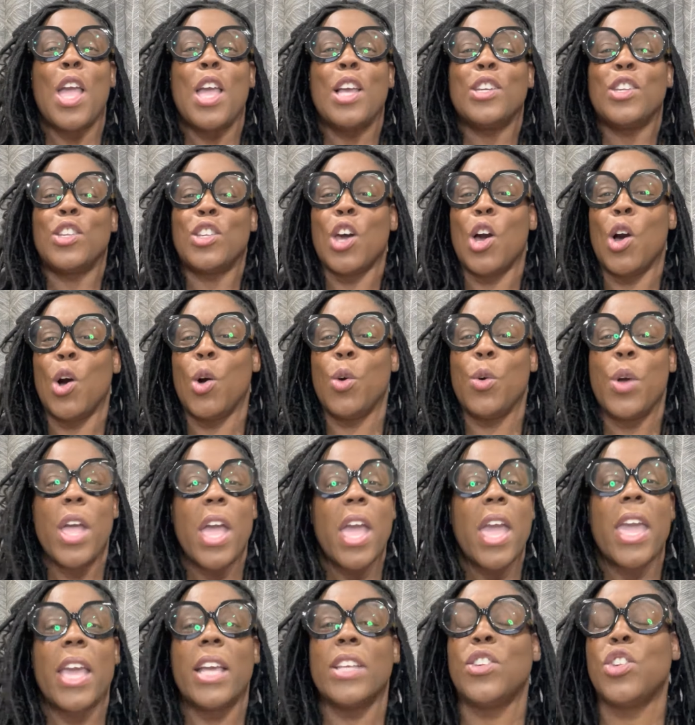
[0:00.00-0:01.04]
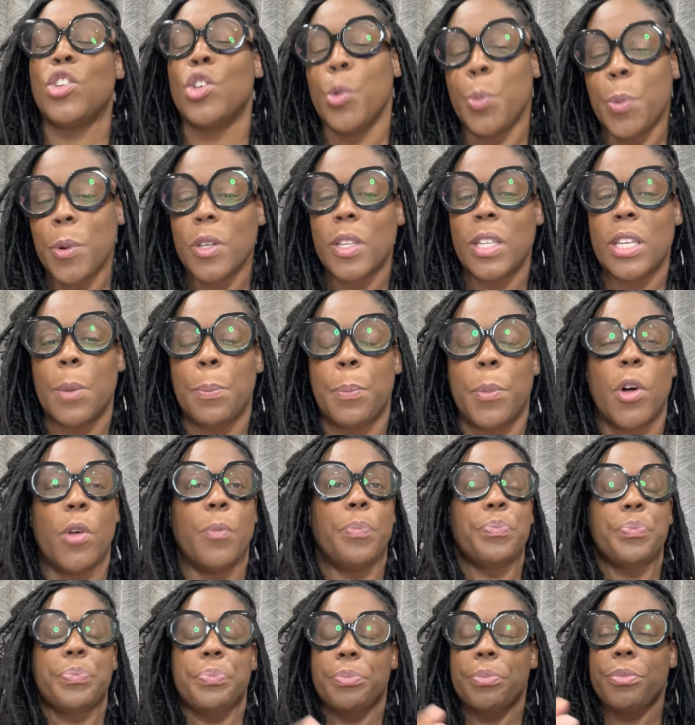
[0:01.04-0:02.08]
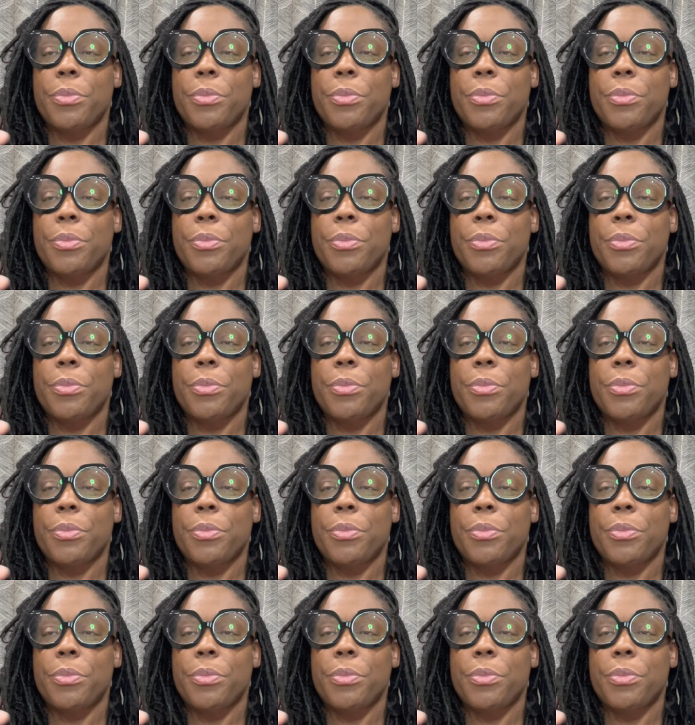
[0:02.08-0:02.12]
So it's super simple.